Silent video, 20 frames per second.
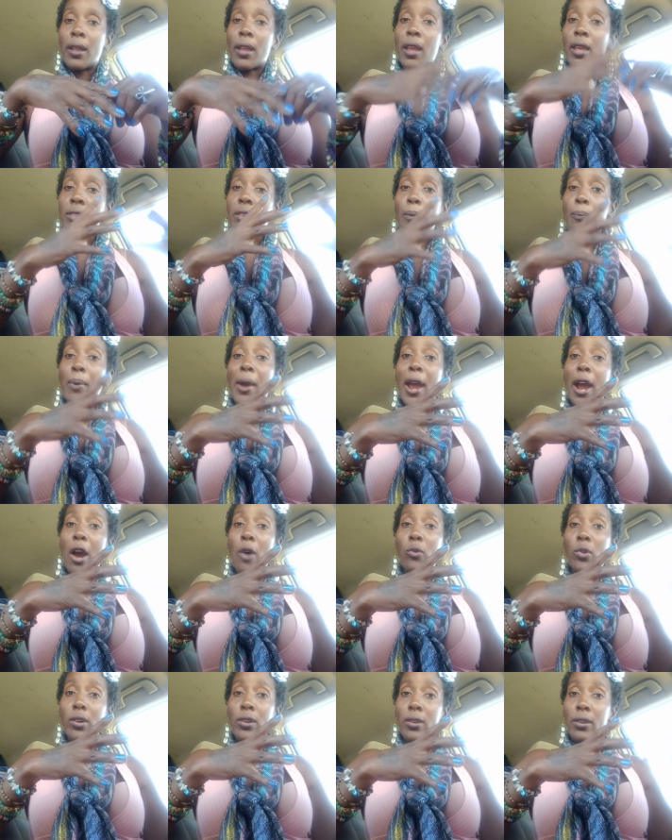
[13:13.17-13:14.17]
and the
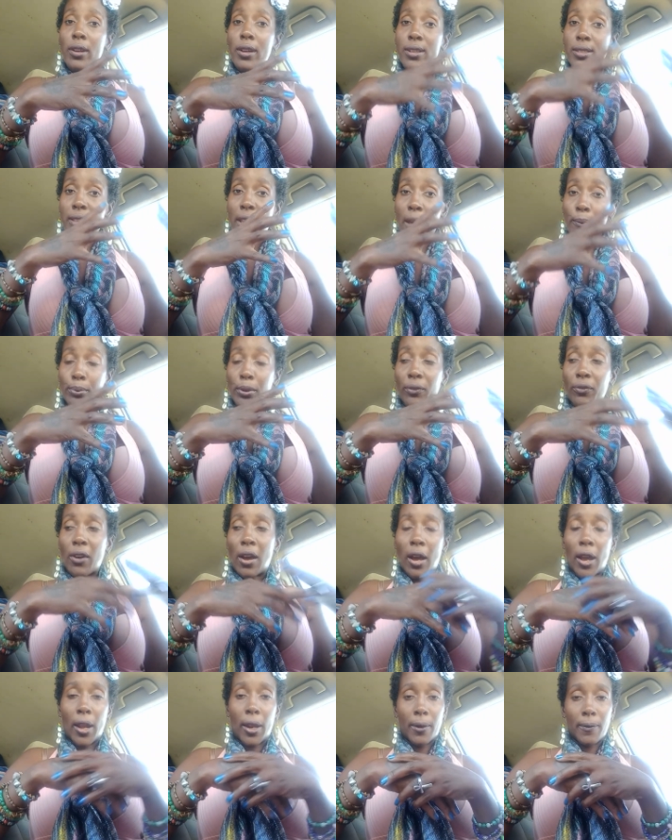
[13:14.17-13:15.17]
power is
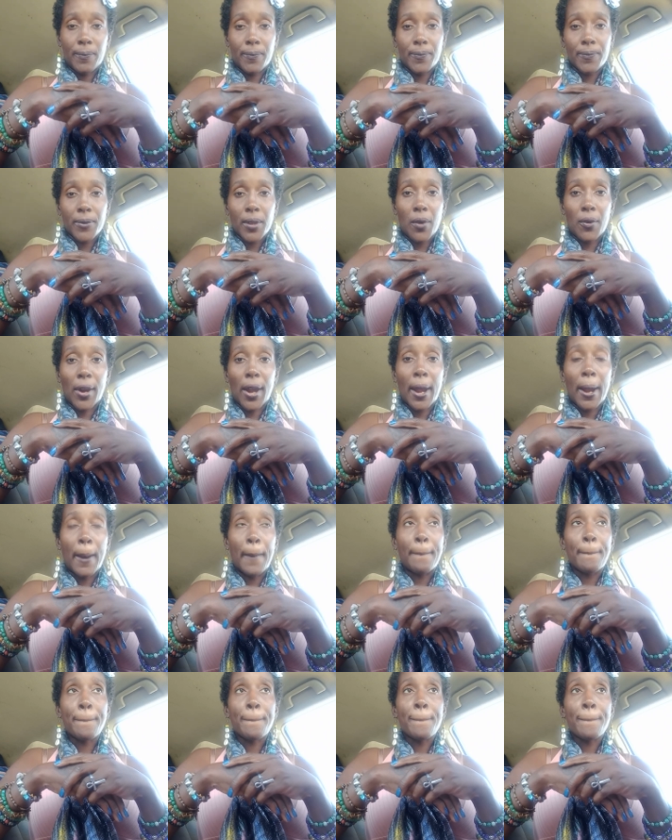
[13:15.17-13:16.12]
amplified. Okay?